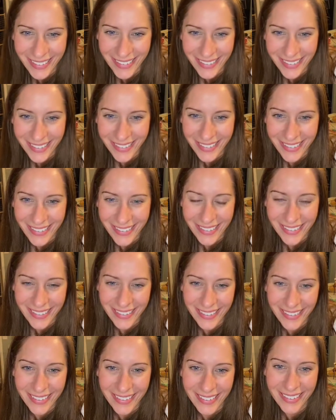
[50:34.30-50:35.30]

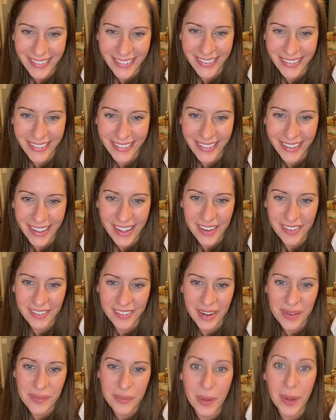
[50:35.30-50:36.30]
All
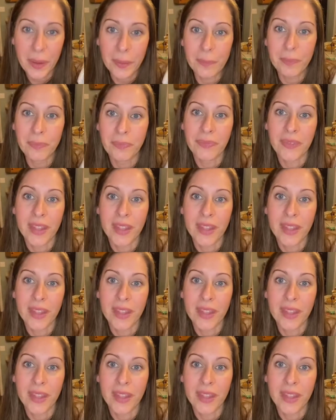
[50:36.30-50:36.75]
right, well,